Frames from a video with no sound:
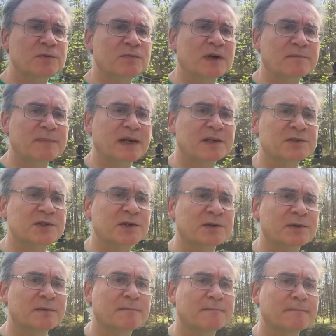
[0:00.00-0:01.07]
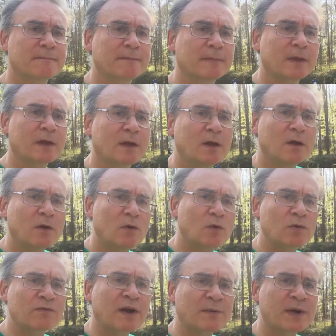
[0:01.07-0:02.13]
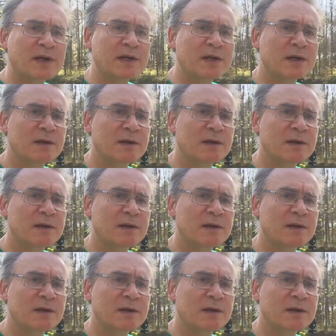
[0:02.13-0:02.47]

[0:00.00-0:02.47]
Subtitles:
right past here. All very